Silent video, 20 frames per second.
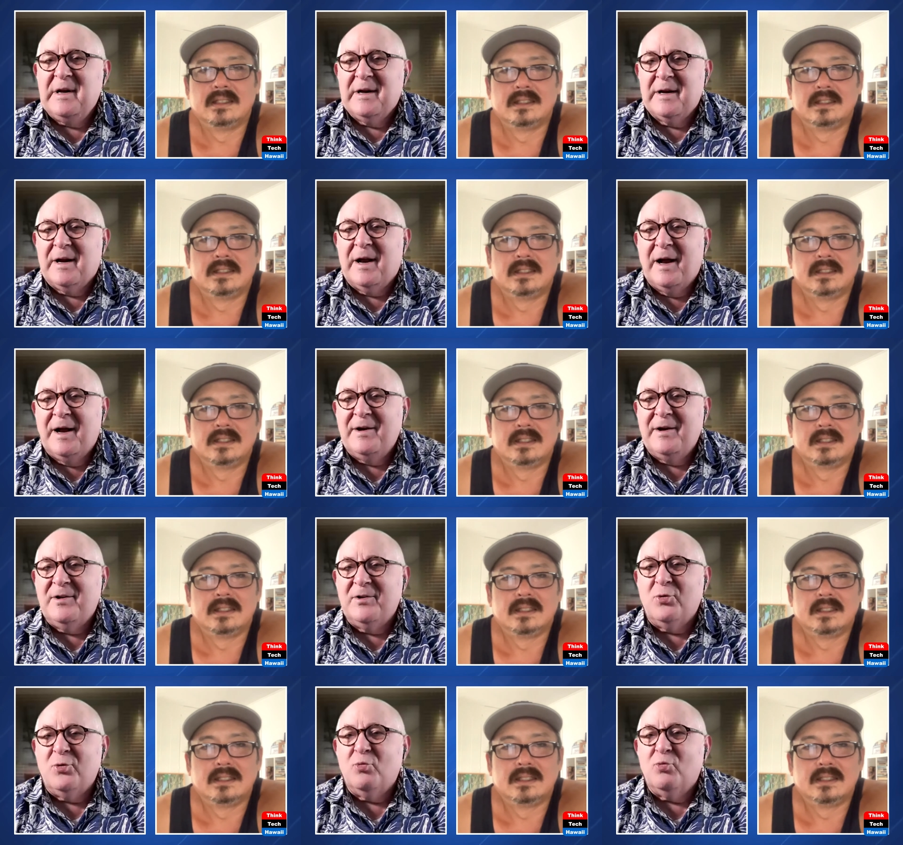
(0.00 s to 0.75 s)
Speaker 1: kind
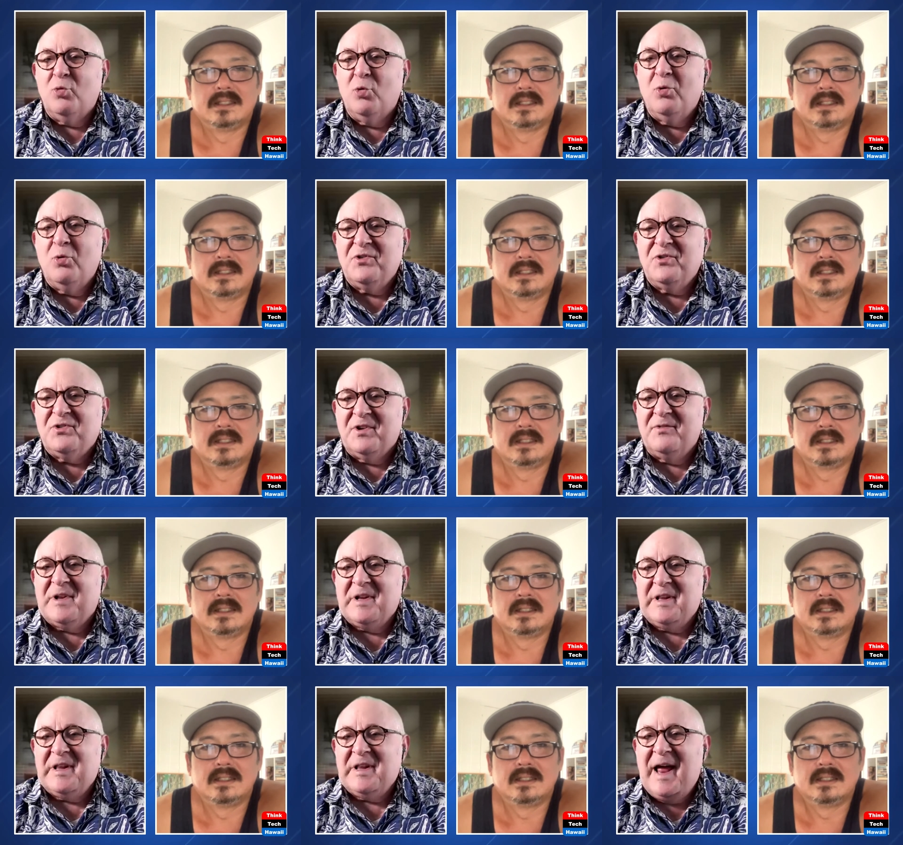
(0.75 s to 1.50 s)
of the rules of
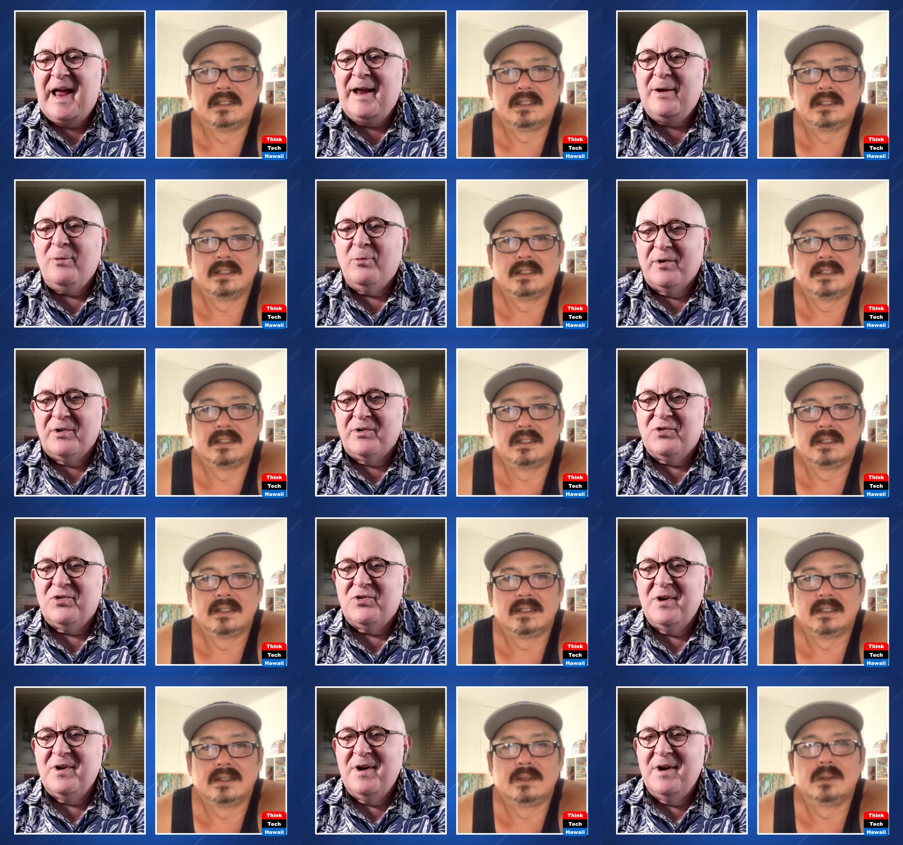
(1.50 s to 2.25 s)
the
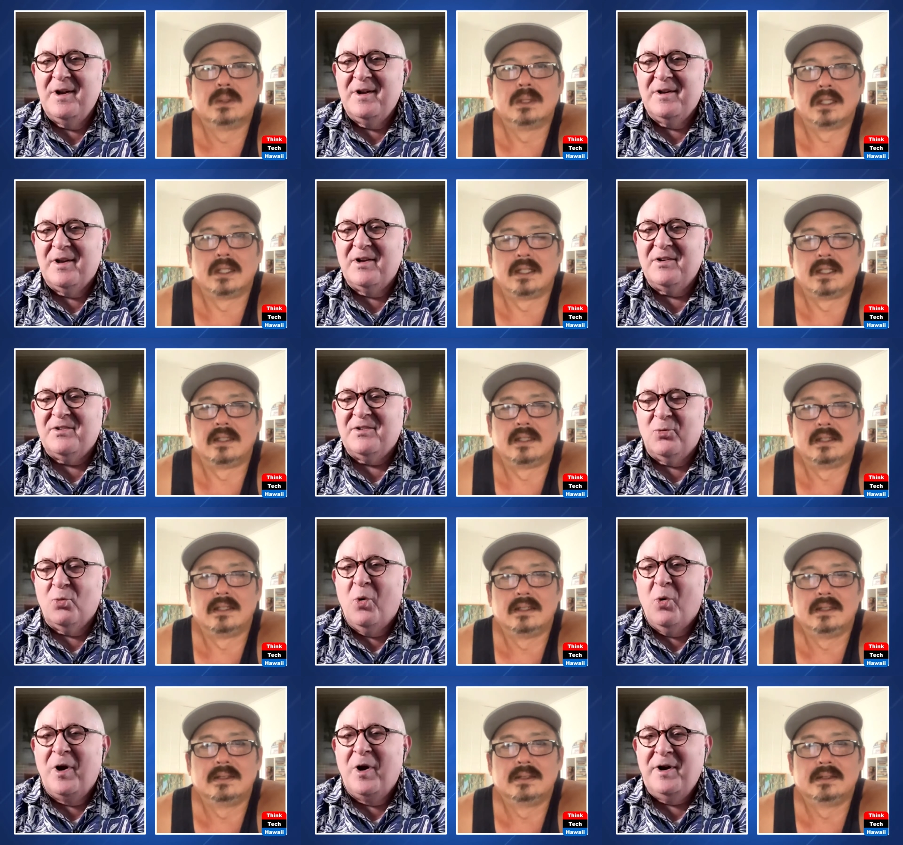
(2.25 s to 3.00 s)
language? Uh-huh. Doesn't
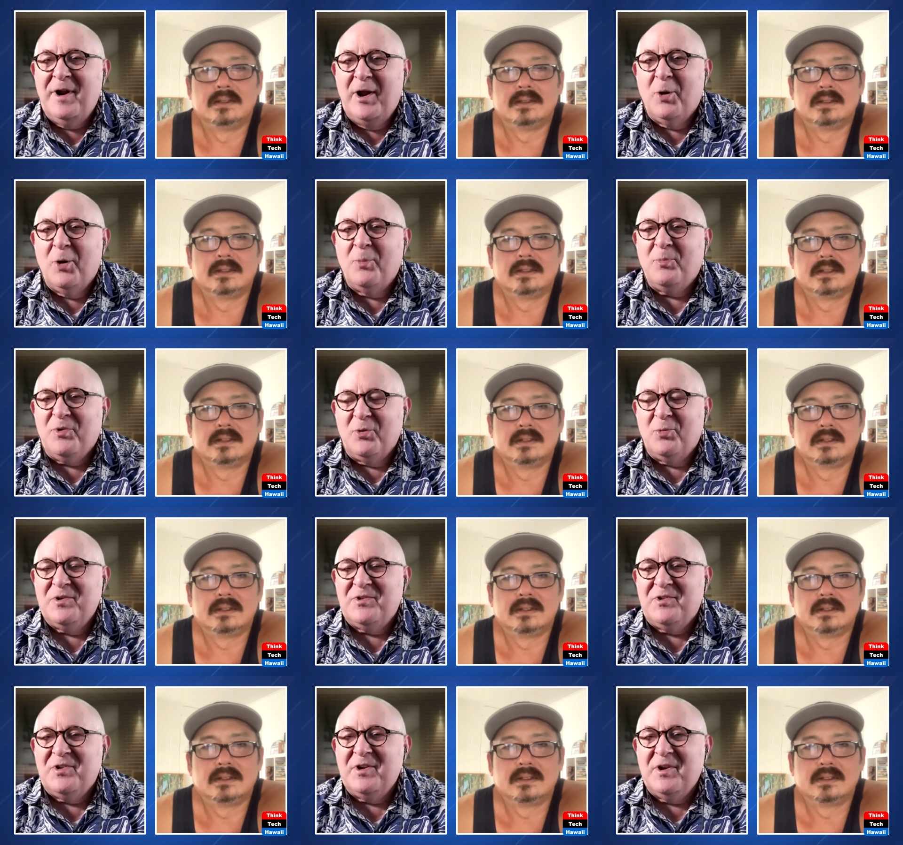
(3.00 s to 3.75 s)
uh, one help you
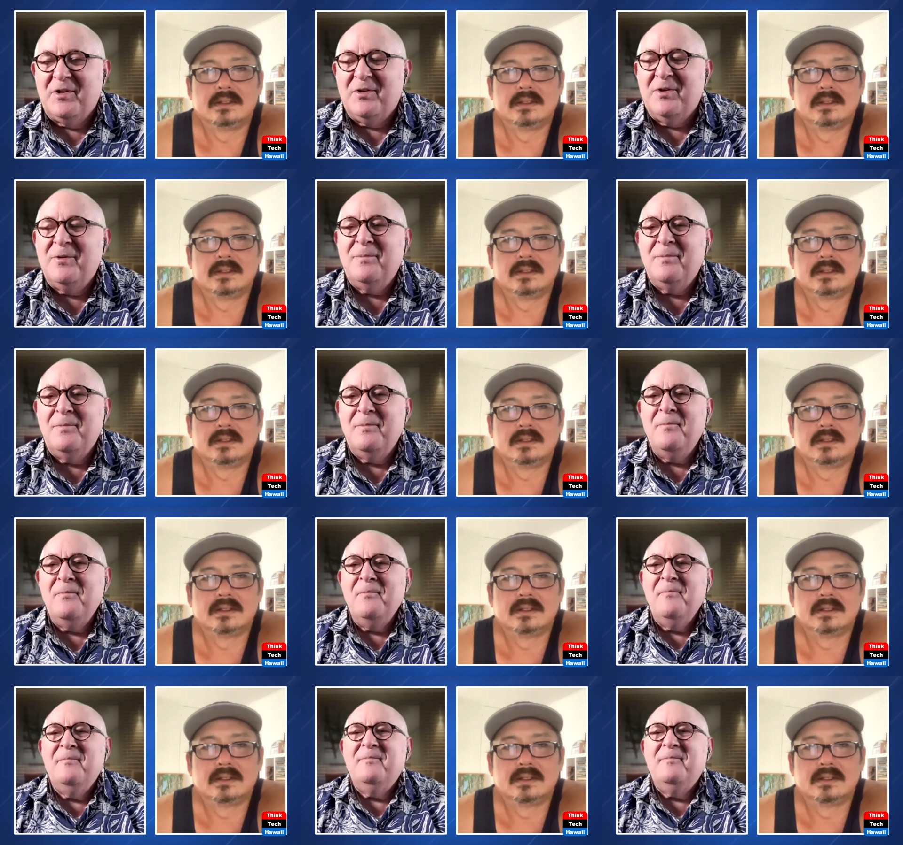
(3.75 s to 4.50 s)
with the other?
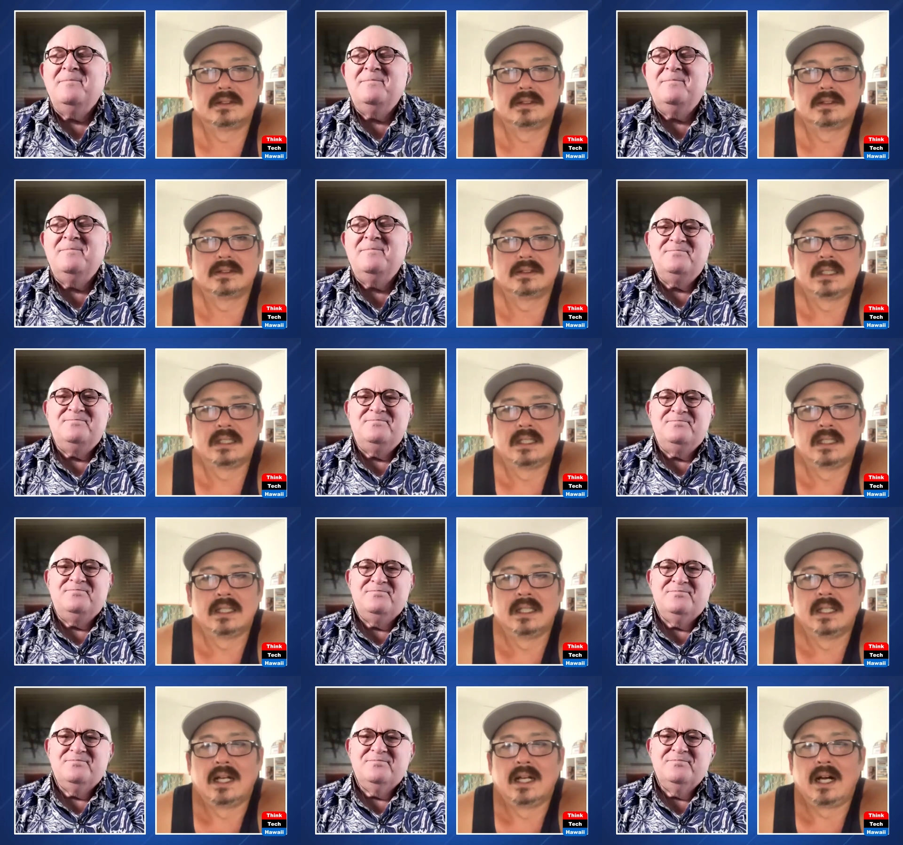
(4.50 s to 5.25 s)

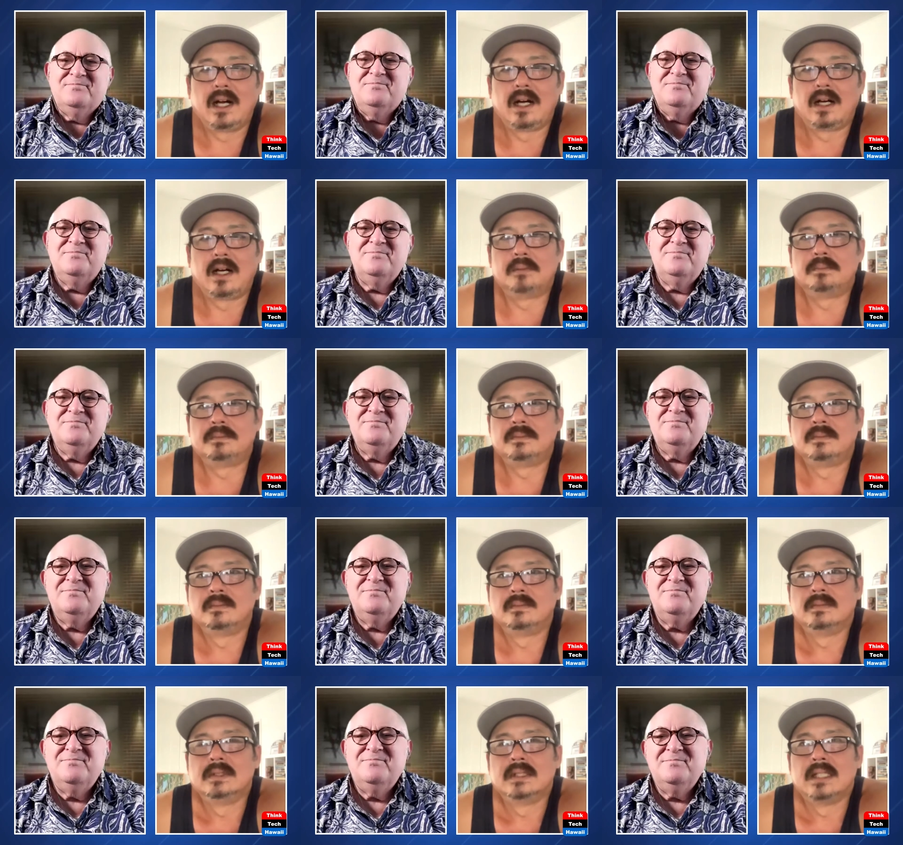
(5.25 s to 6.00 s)

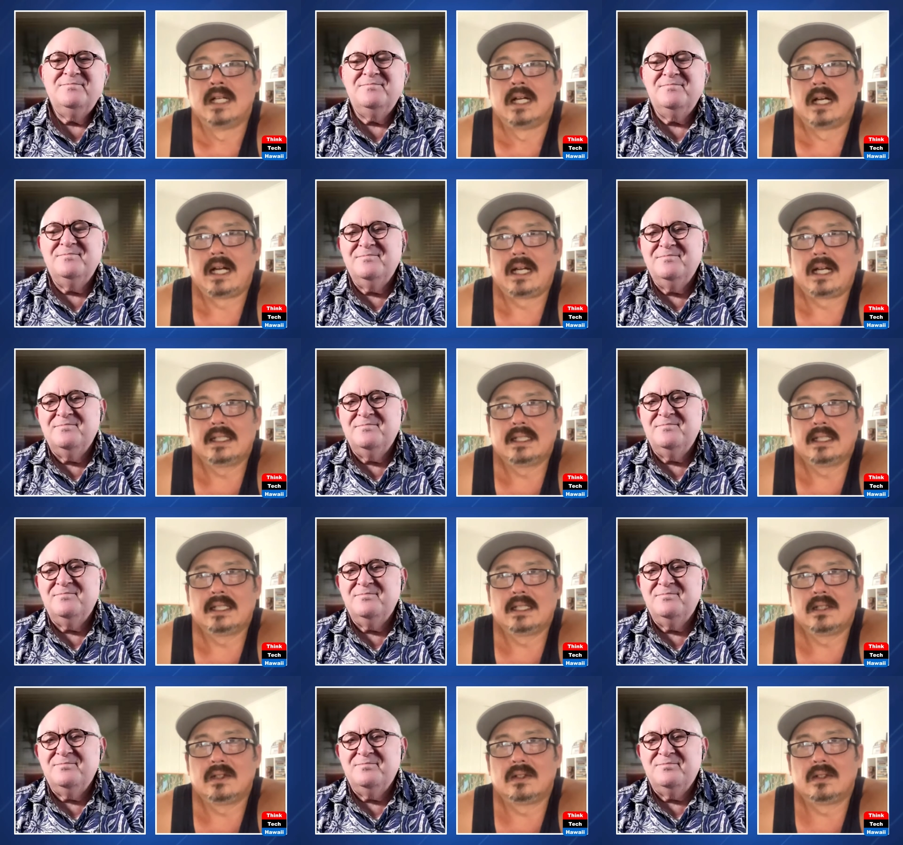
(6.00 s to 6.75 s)
Um, I,
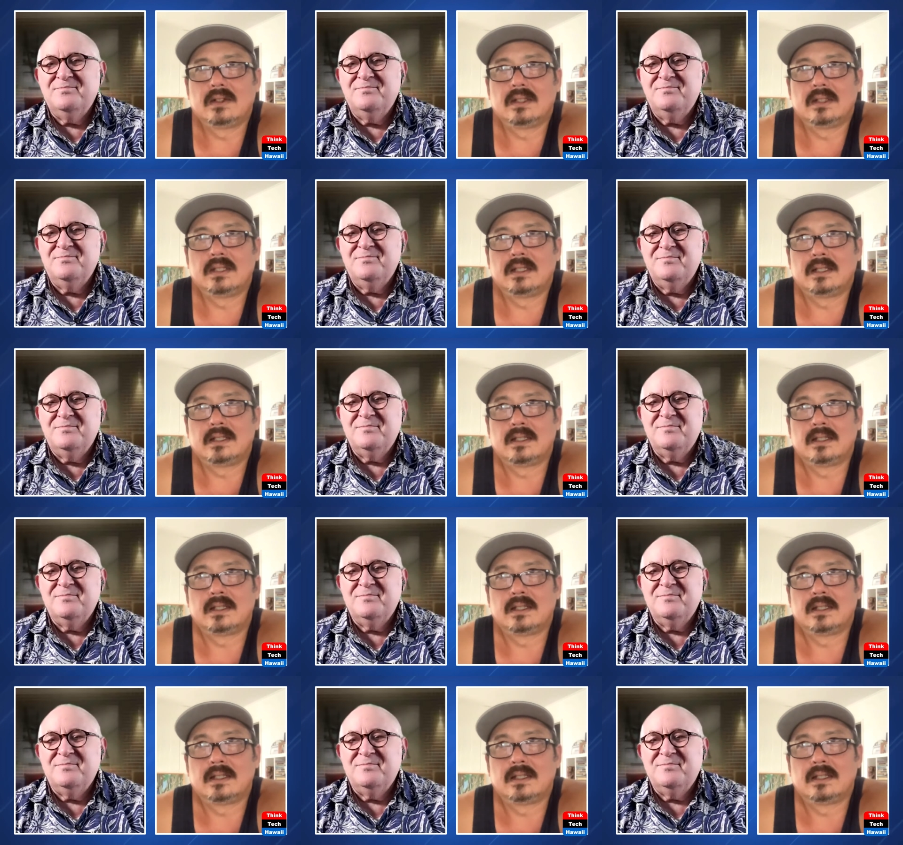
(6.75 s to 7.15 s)
you know,